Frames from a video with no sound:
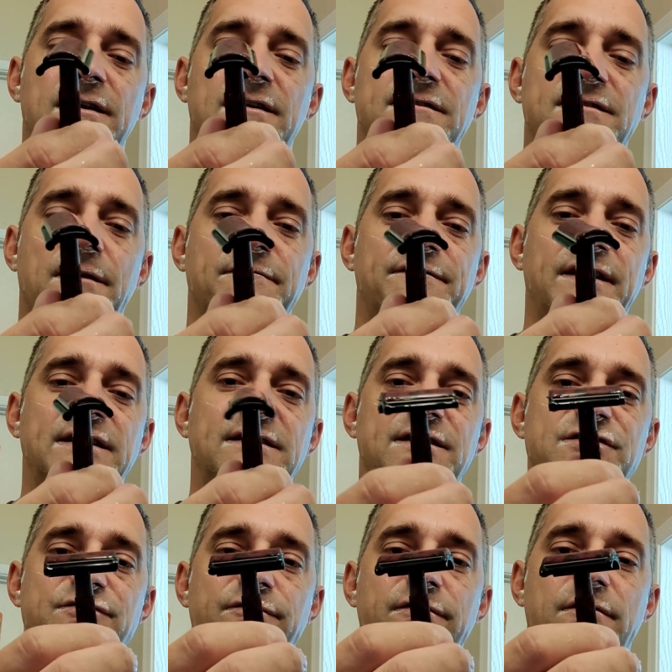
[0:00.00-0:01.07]
some
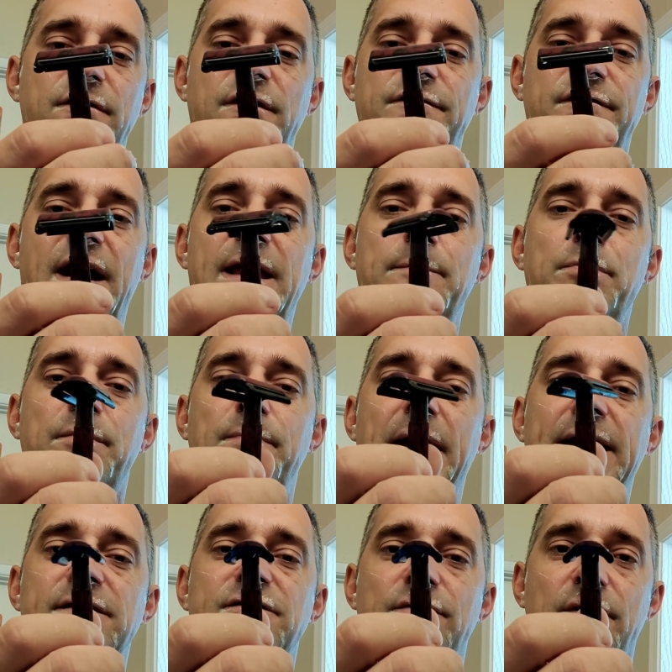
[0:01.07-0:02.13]
vintage vibe
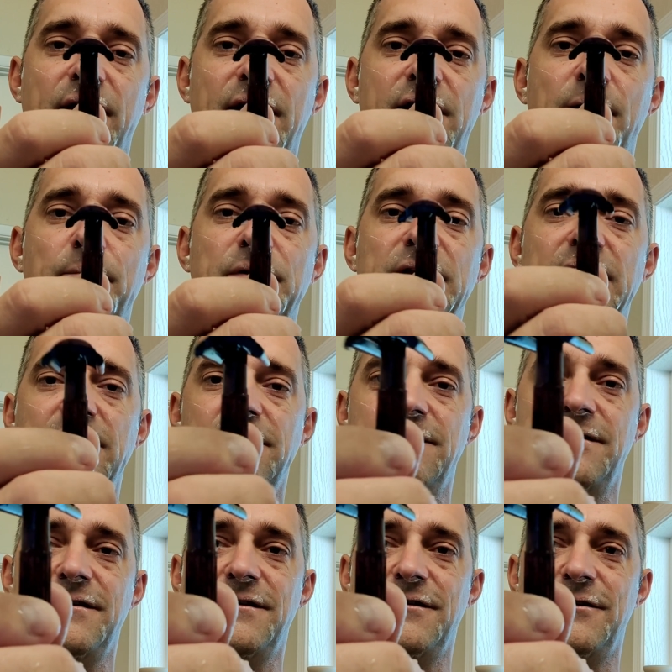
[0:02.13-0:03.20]
back to their company.
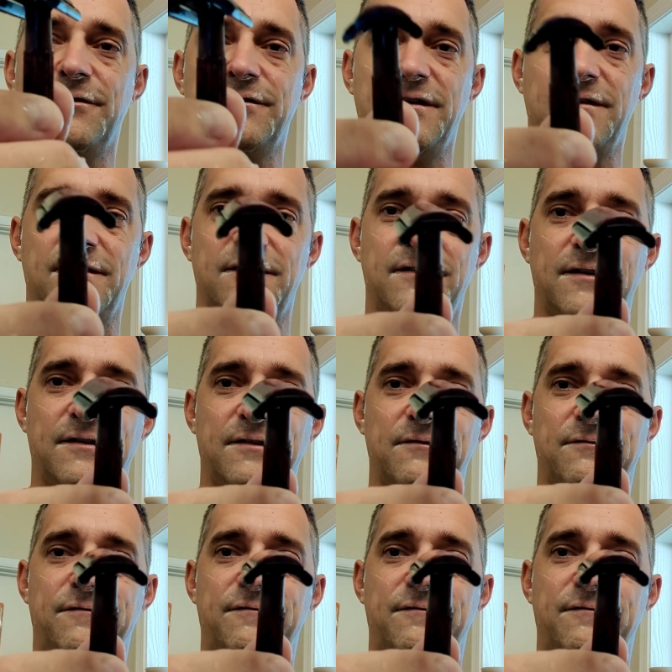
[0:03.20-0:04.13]
Look, the